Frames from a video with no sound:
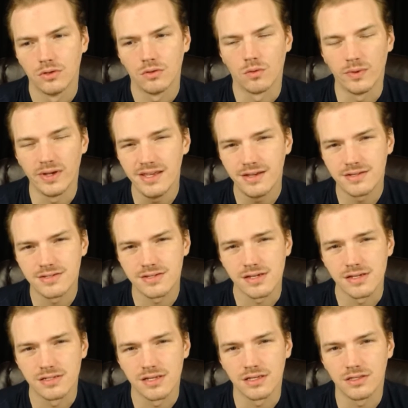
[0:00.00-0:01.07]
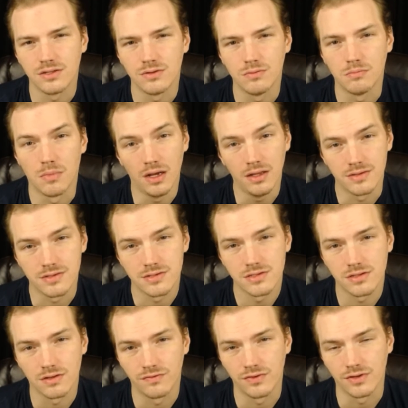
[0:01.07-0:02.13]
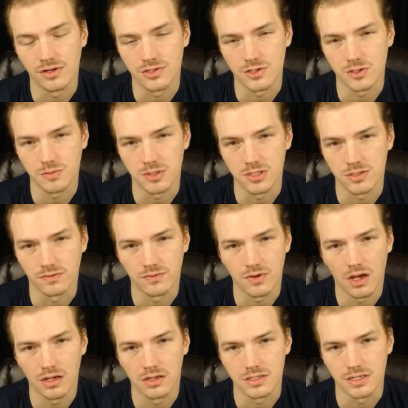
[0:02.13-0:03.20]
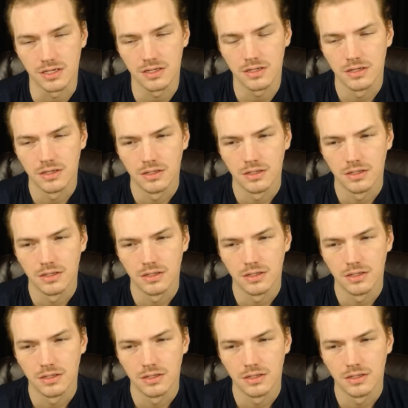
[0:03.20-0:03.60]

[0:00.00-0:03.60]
weeks, it can take you months to finish this piece of content.